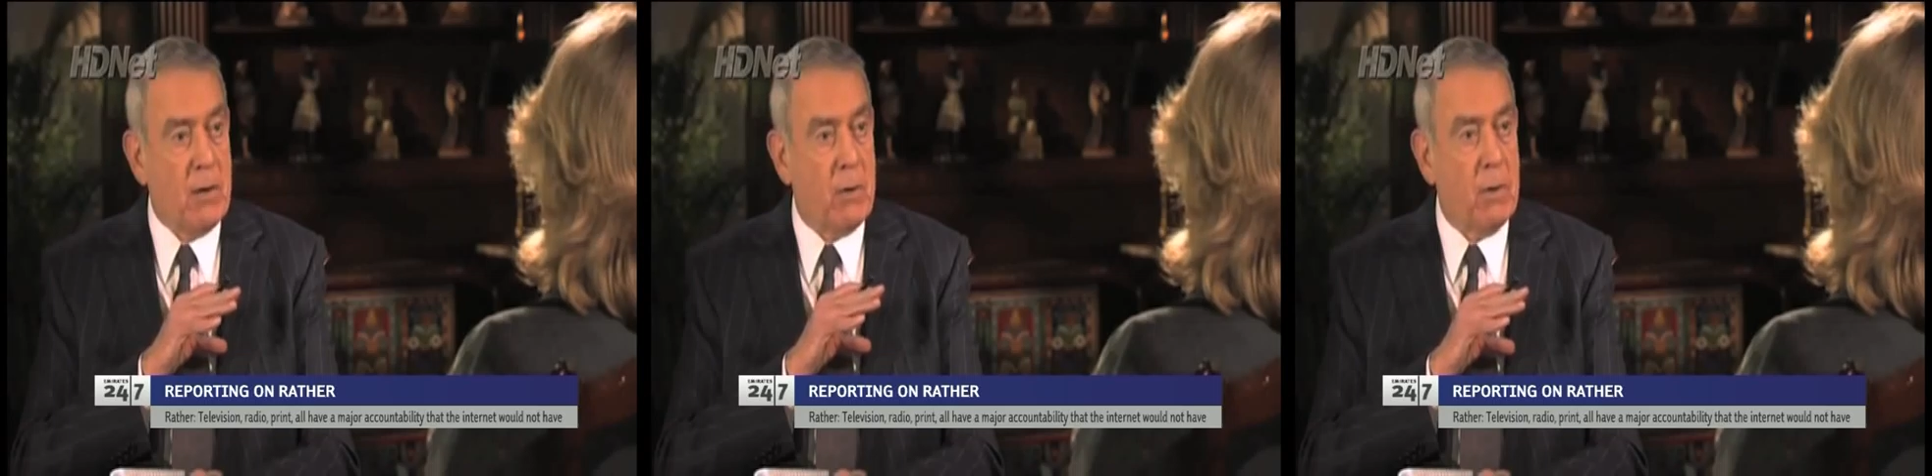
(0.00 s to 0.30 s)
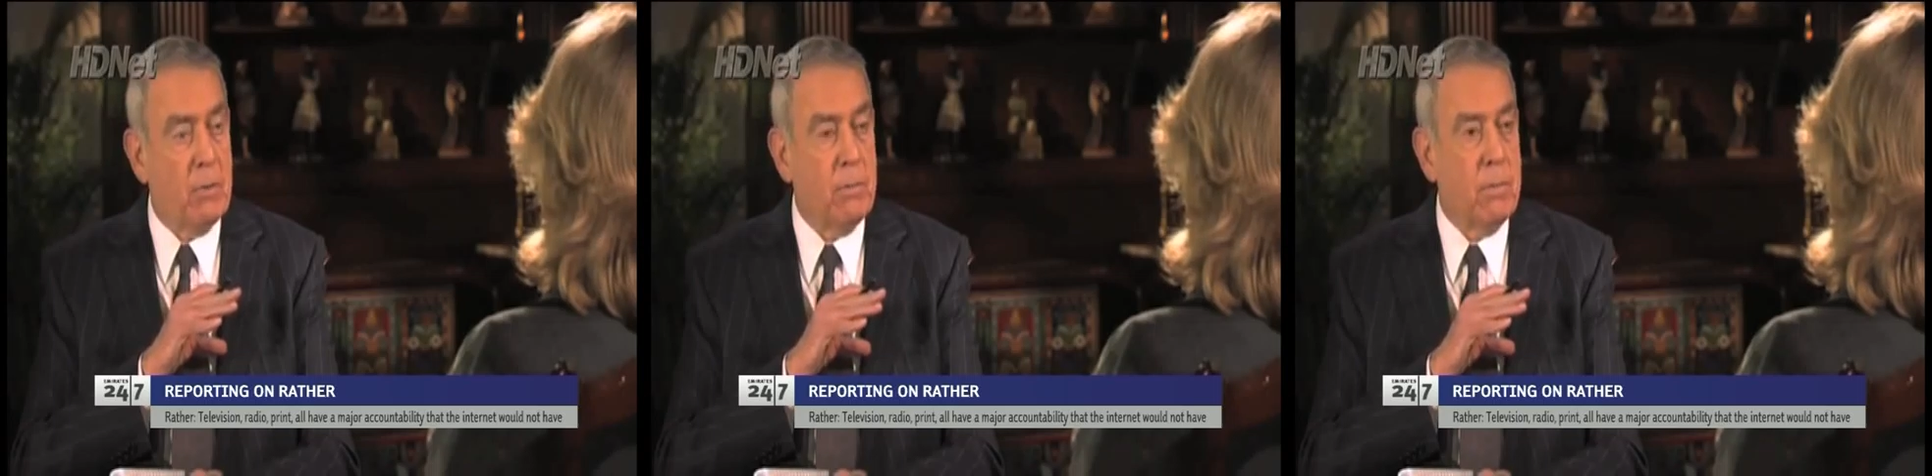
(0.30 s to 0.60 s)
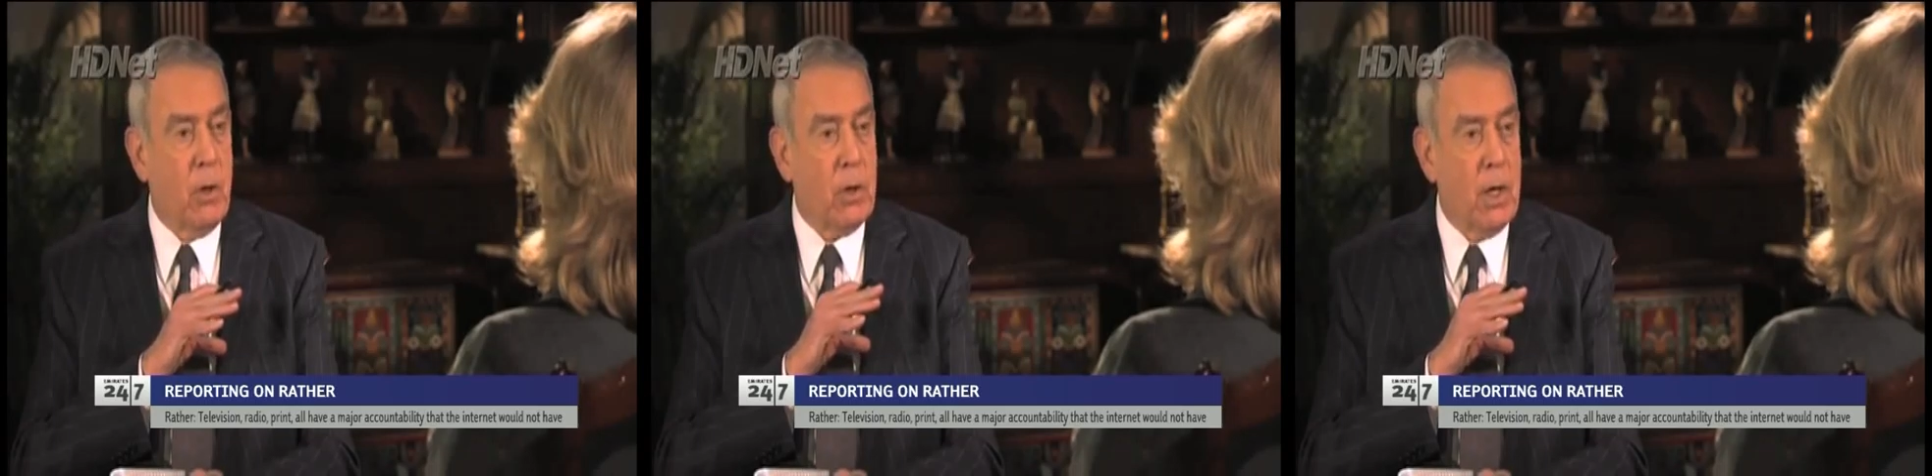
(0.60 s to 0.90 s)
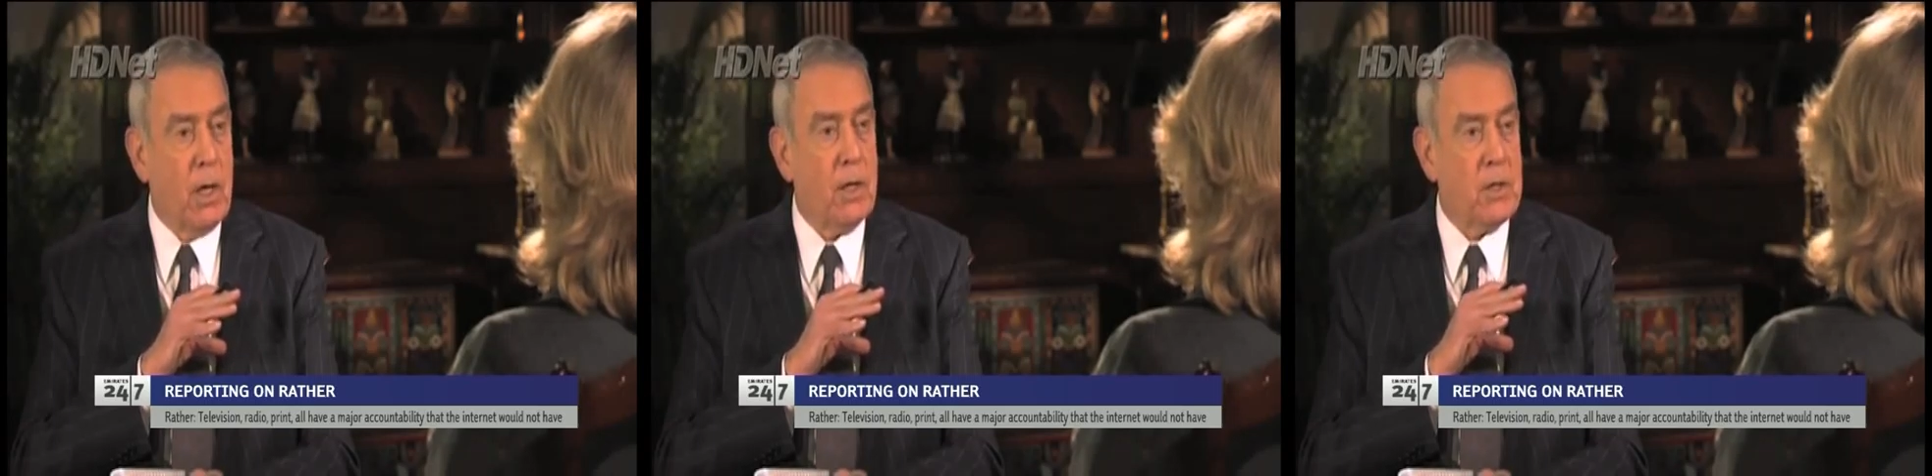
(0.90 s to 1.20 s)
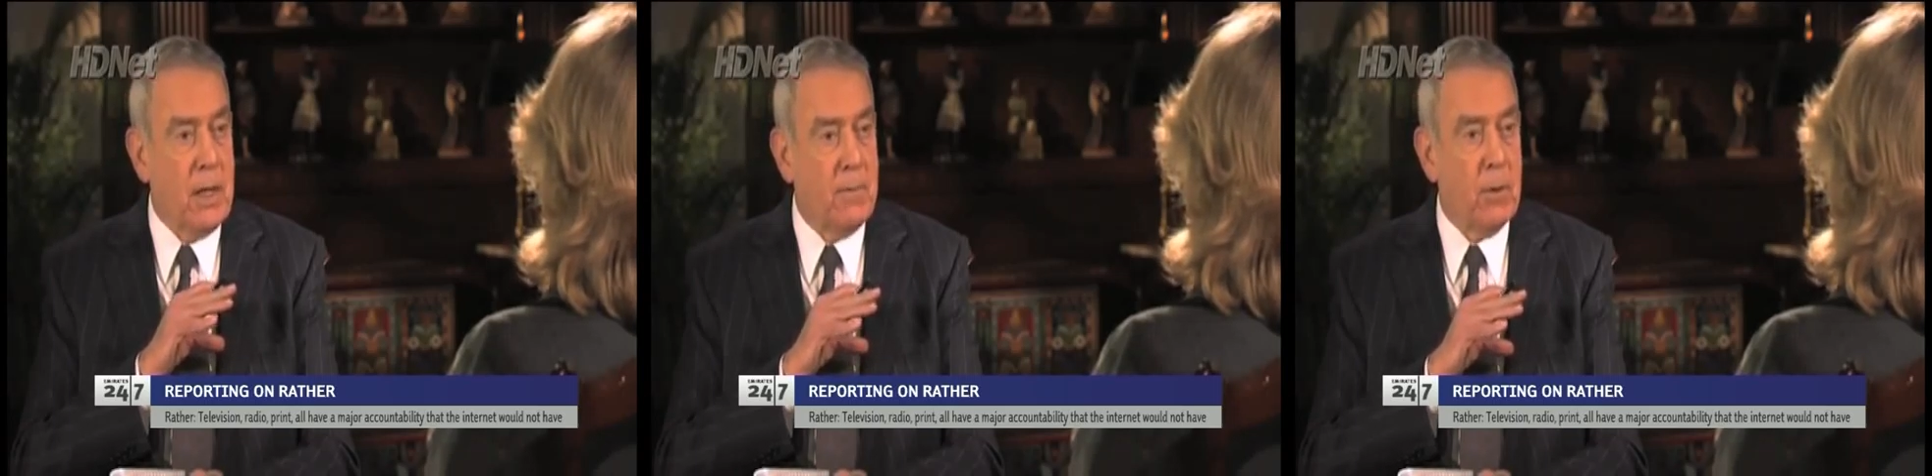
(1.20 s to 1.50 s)
or old media.
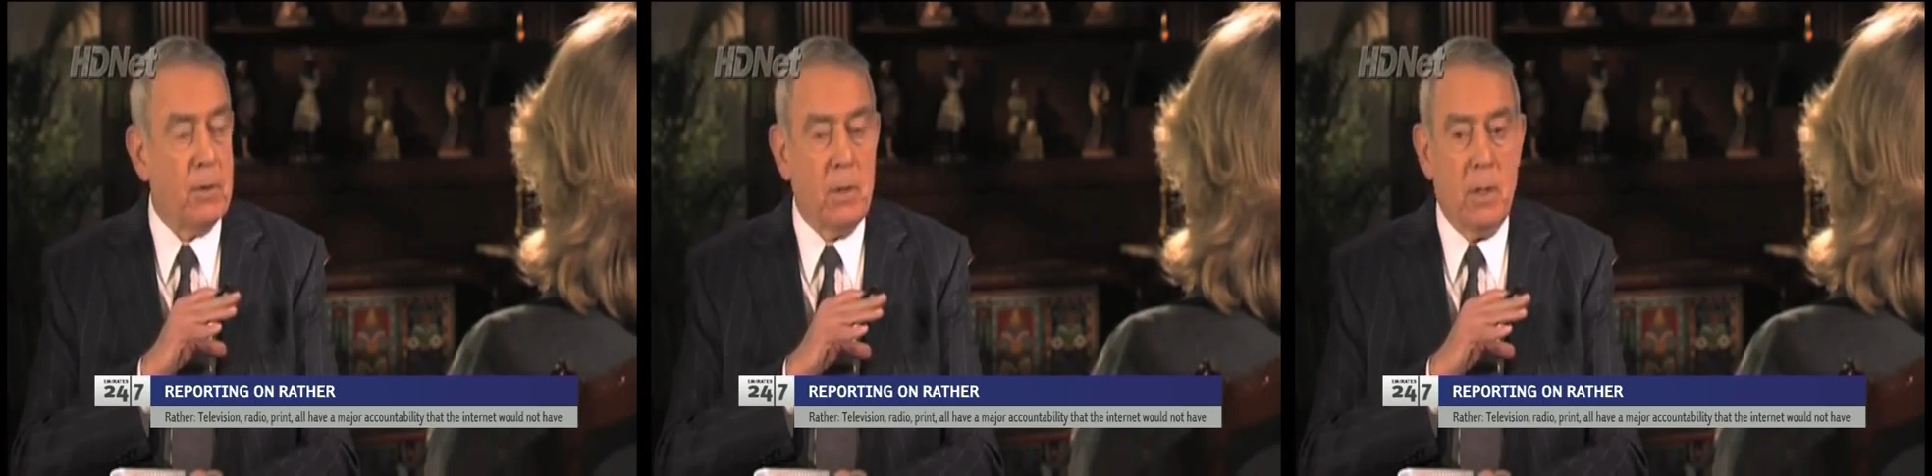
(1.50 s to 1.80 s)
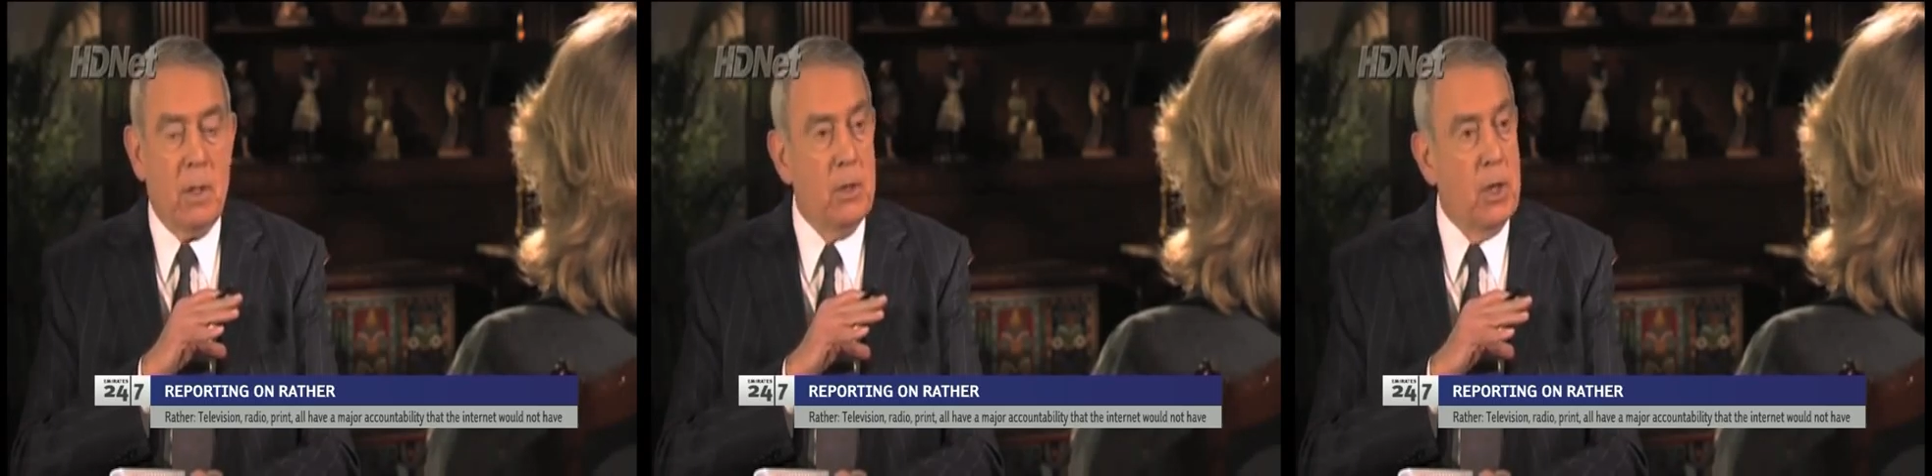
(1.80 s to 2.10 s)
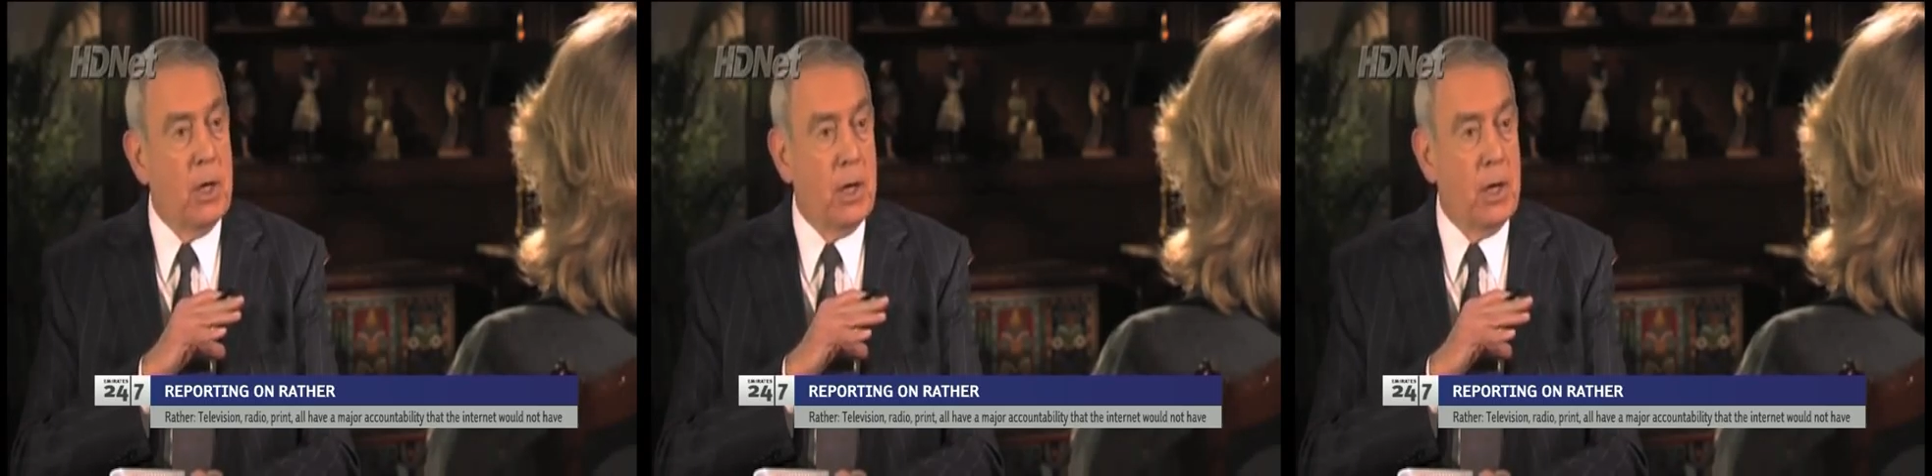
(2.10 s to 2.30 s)
I still do